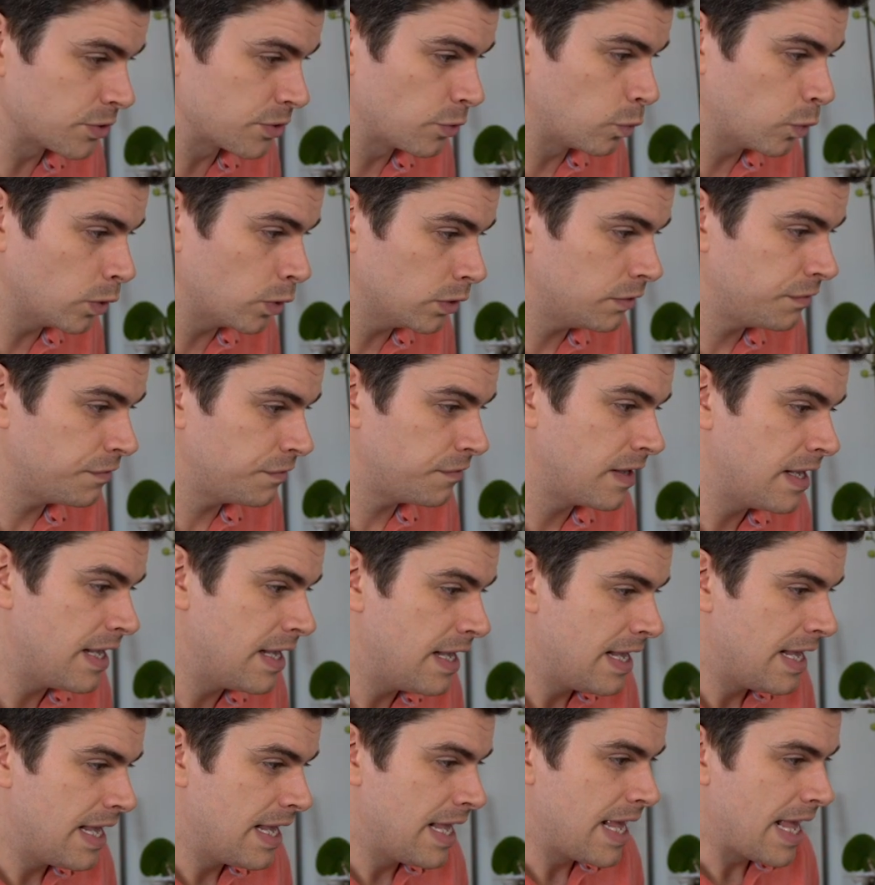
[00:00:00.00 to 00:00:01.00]
the Wolf
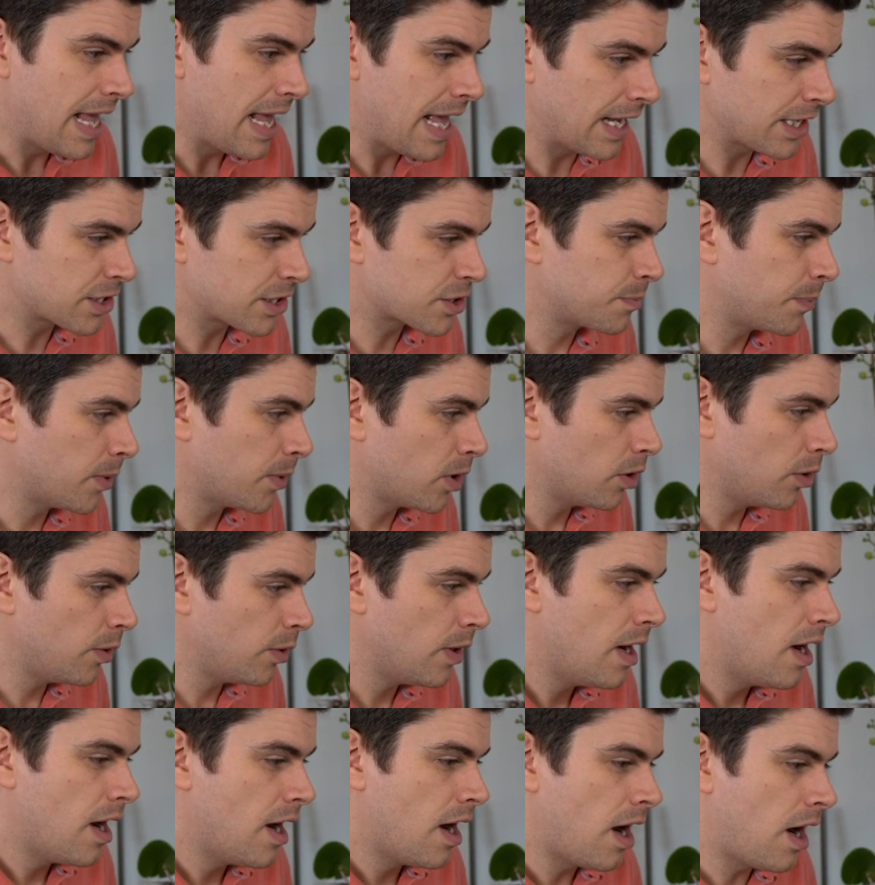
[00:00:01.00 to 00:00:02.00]
Expo.
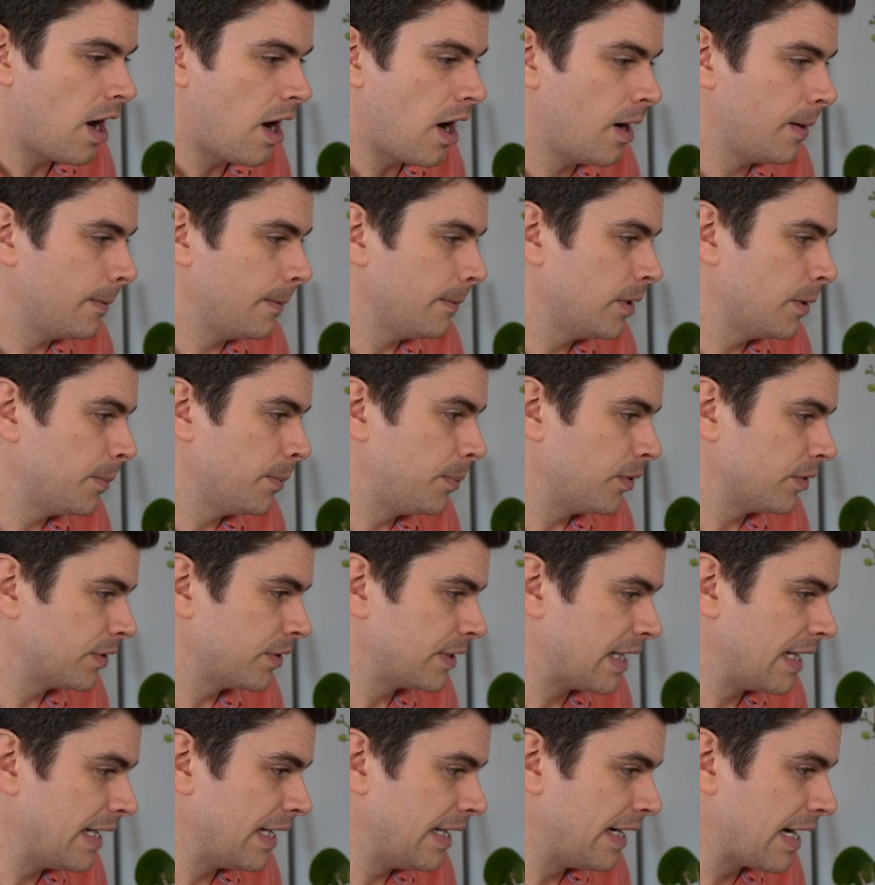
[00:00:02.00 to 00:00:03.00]
I'm going to put
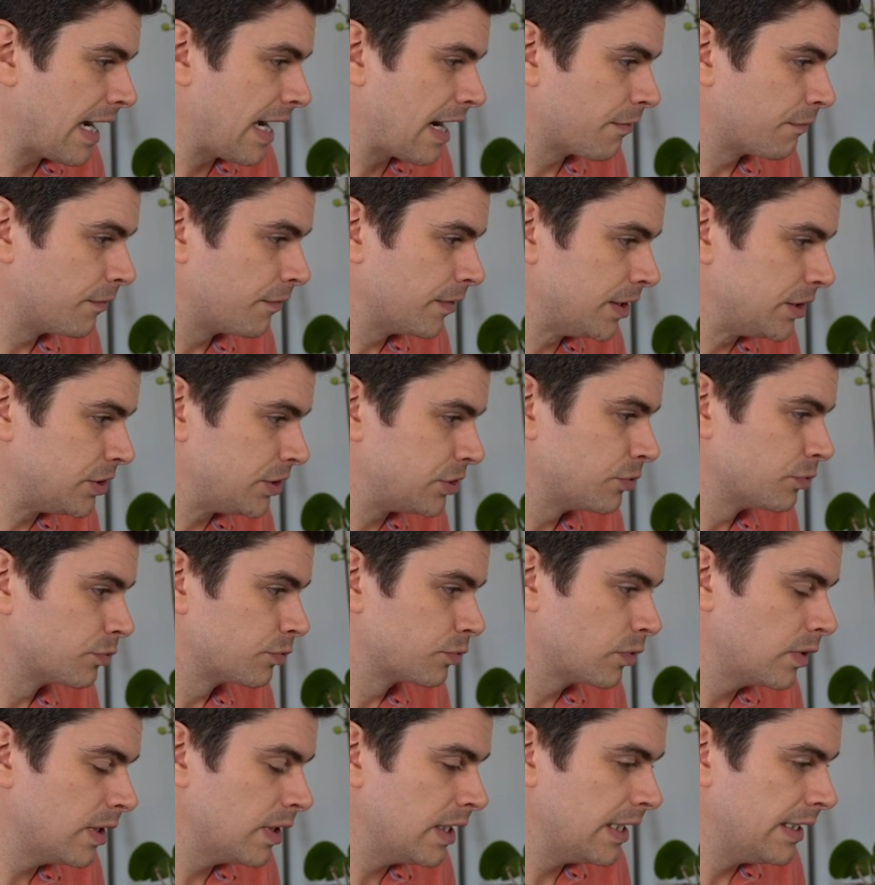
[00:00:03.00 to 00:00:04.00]
that in average.
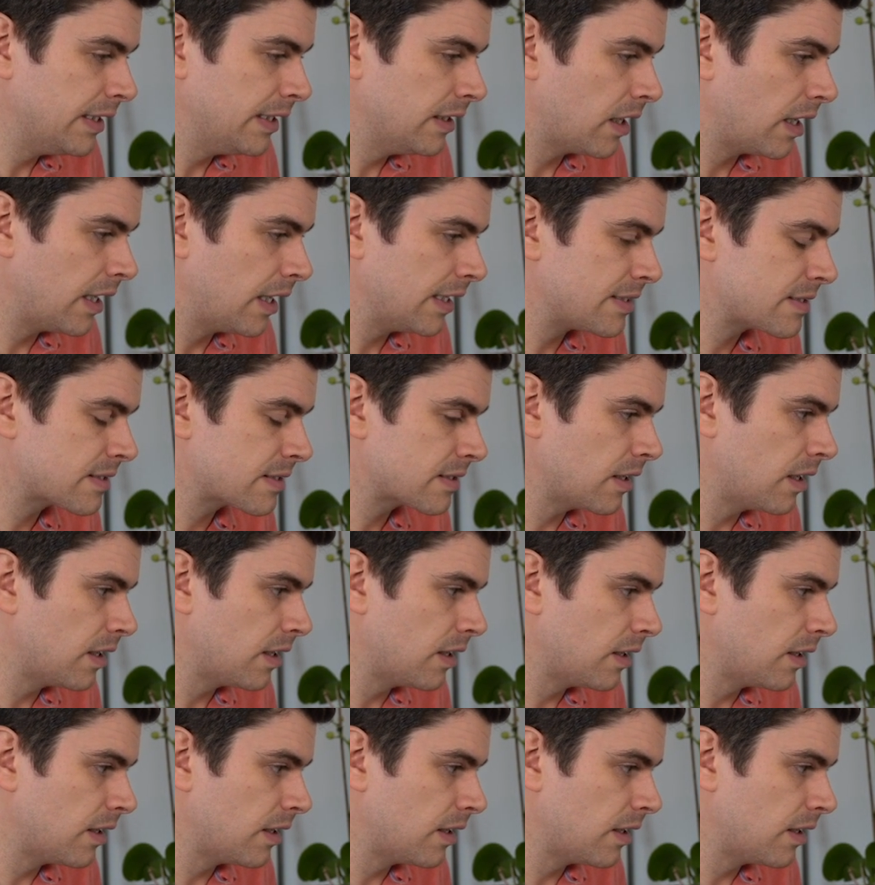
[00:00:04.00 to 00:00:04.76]
Really nice